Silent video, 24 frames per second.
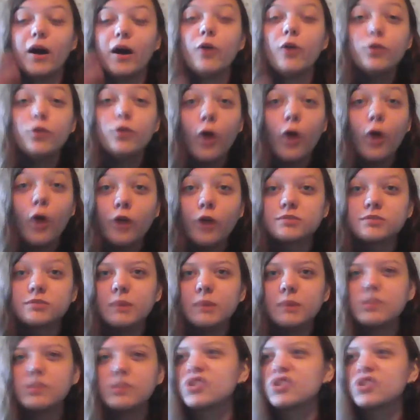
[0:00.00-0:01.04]
Who knows?
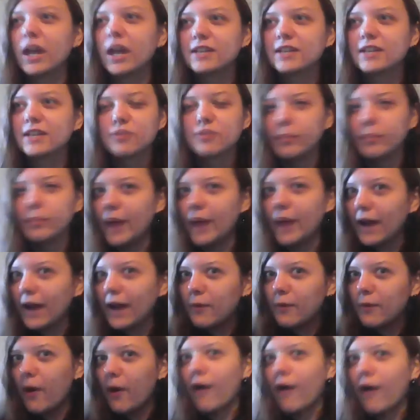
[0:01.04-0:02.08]
Maybe Jack is the bad
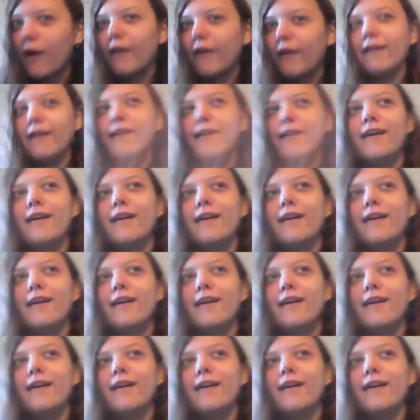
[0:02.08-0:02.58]
one.